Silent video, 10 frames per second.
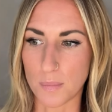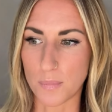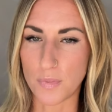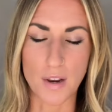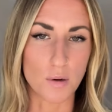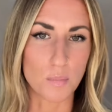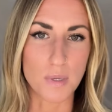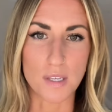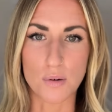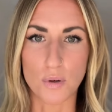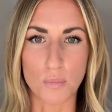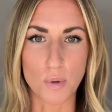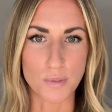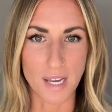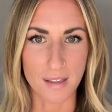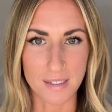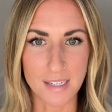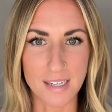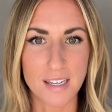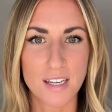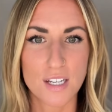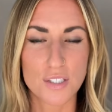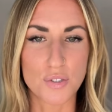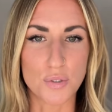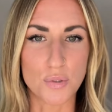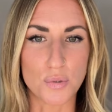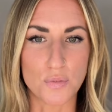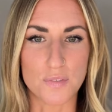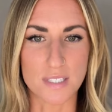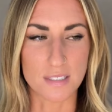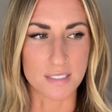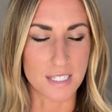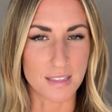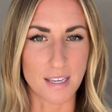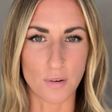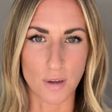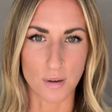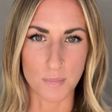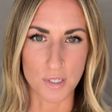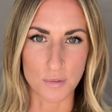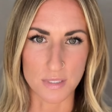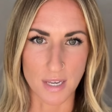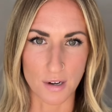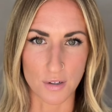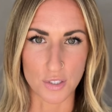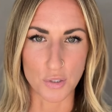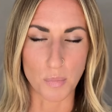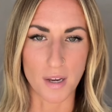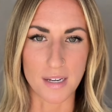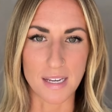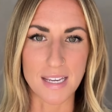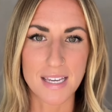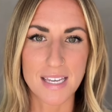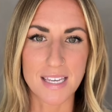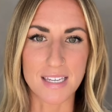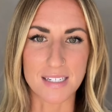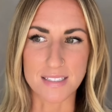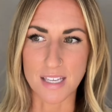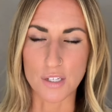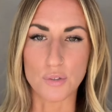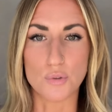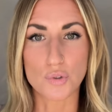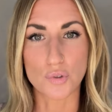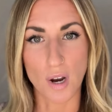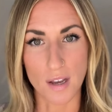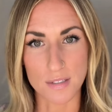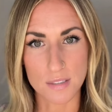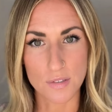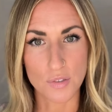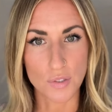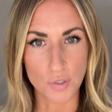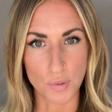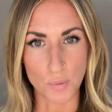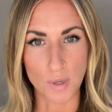therapy or modality to facilitate the outcome that you desire in your body. It is that you trust you,